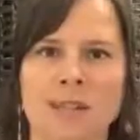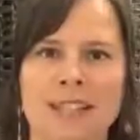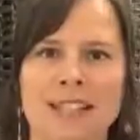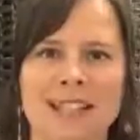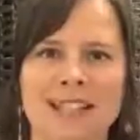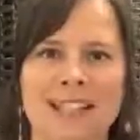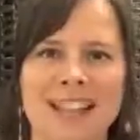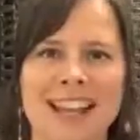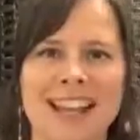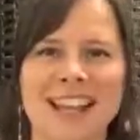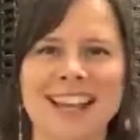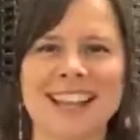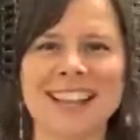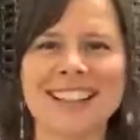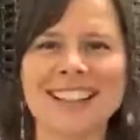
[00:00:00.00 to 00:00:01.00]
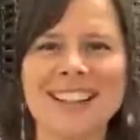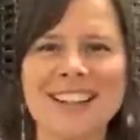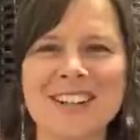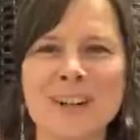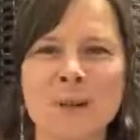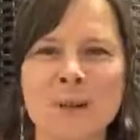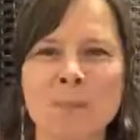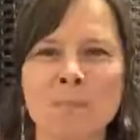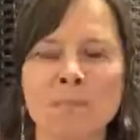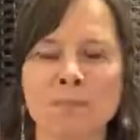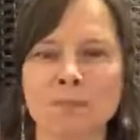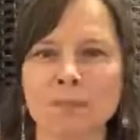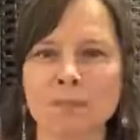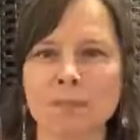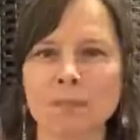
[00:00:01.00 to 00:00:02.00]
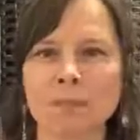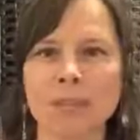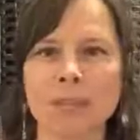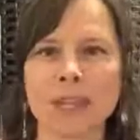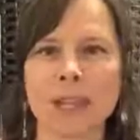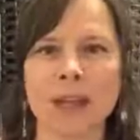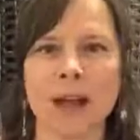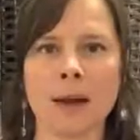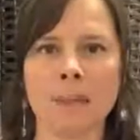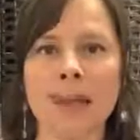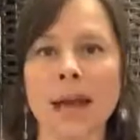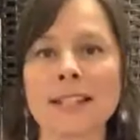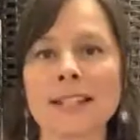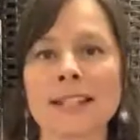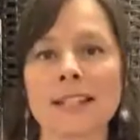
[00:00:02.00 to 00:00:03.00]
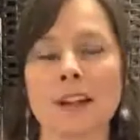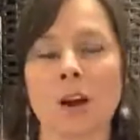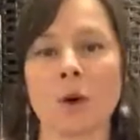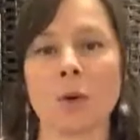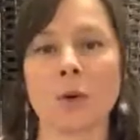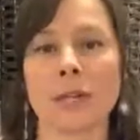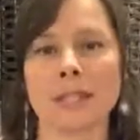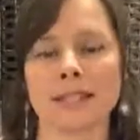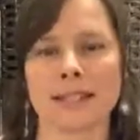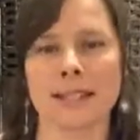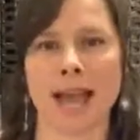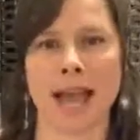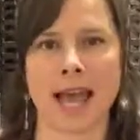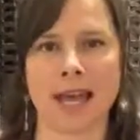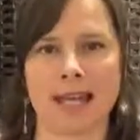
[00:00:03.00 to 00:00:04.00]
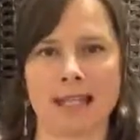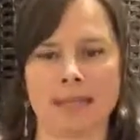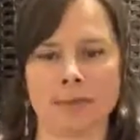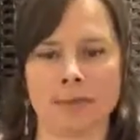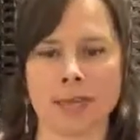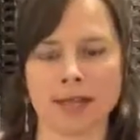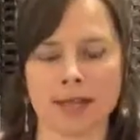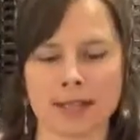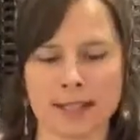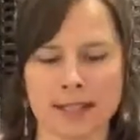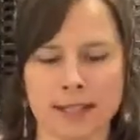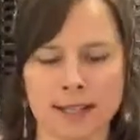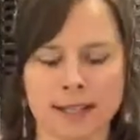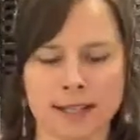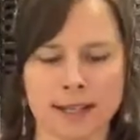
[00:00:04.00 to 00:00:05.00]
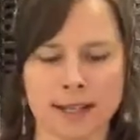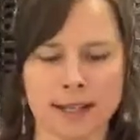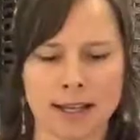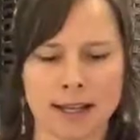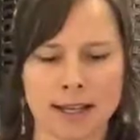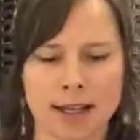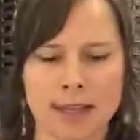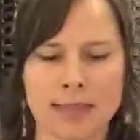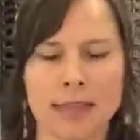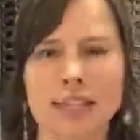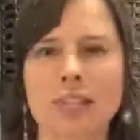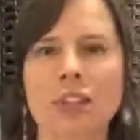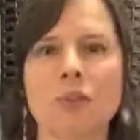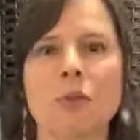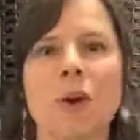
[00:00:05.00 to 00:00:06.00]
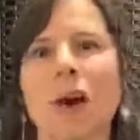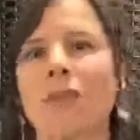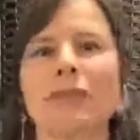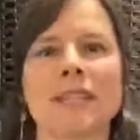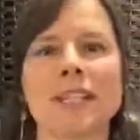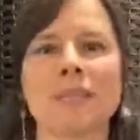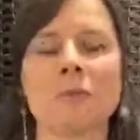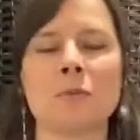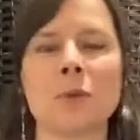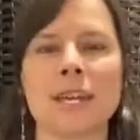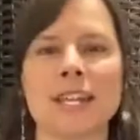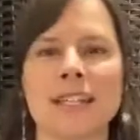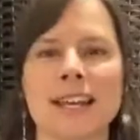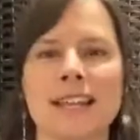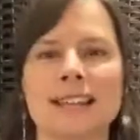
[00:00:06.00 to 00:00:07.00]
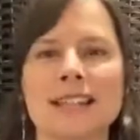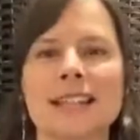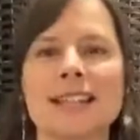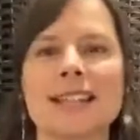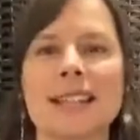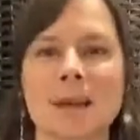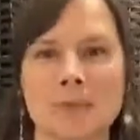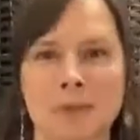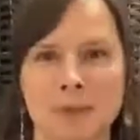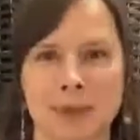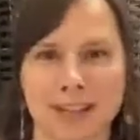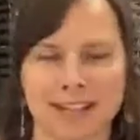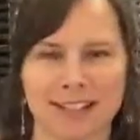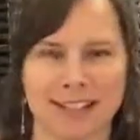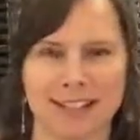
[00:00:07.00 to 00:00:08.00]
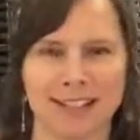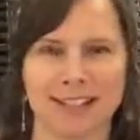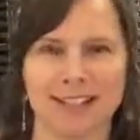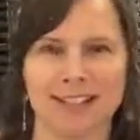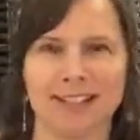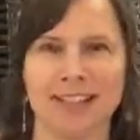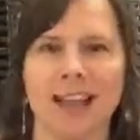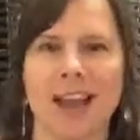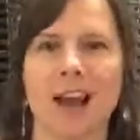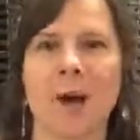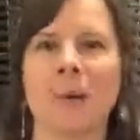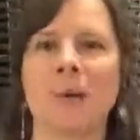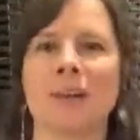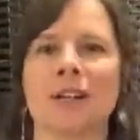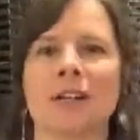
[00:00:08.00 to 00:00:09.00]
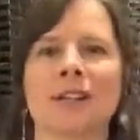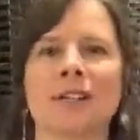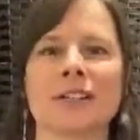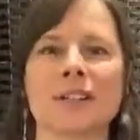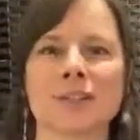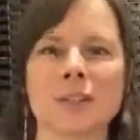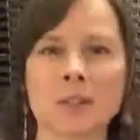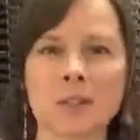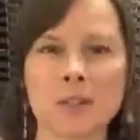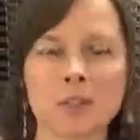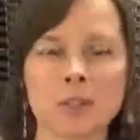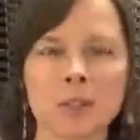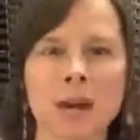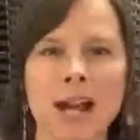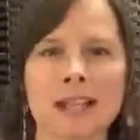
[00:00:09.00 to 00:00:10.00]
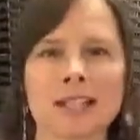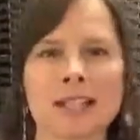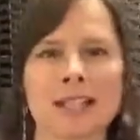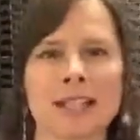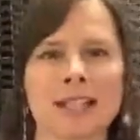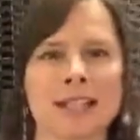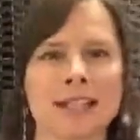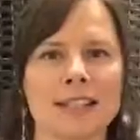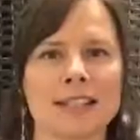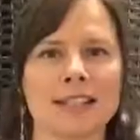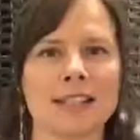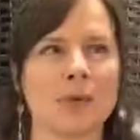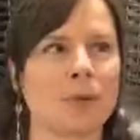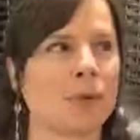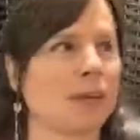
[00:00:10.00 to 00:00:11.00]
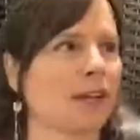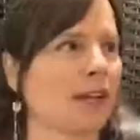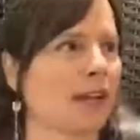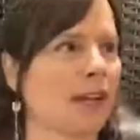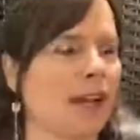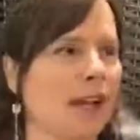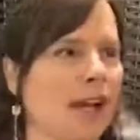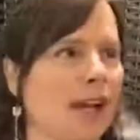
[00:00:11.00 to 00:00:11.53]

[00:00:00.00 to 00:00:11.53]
me today. Hello. As it always has, because I think too often we tend to separate our spiritual practices or